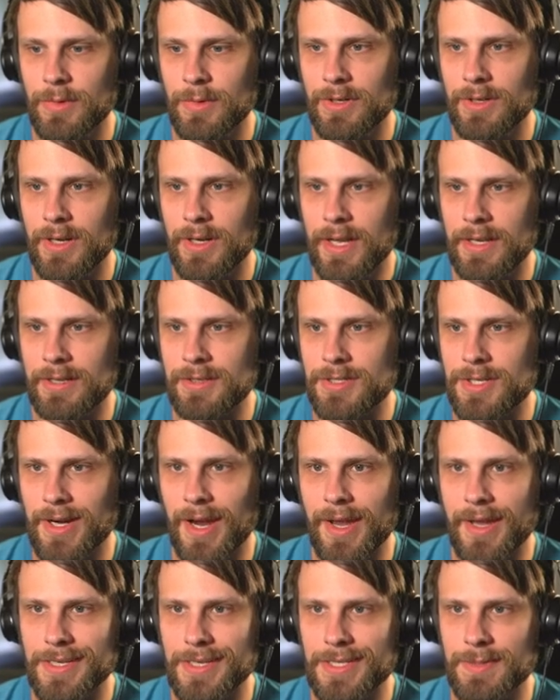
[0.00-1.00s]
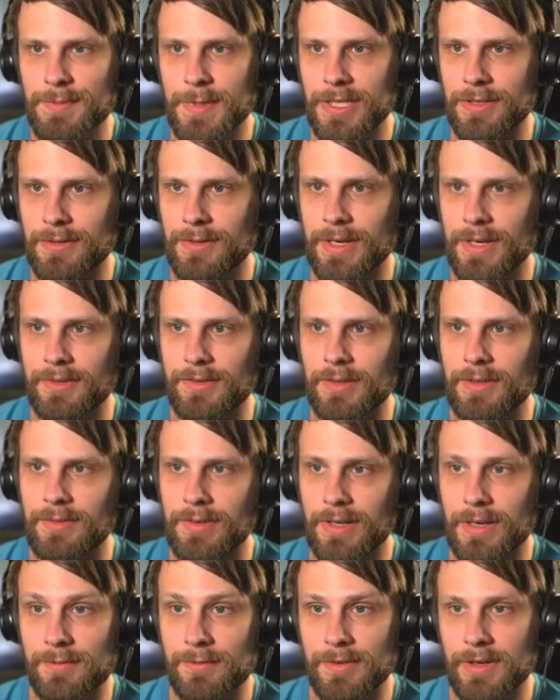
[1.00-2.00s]
not trying to be aggressive,
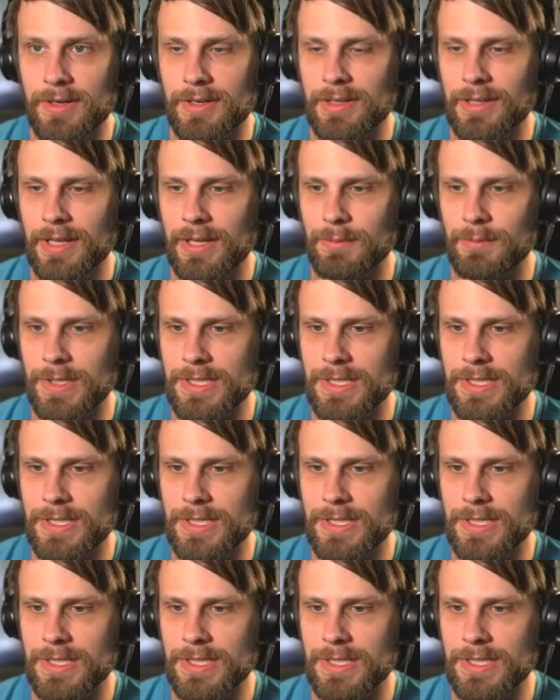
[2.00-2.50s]
and I'm very glad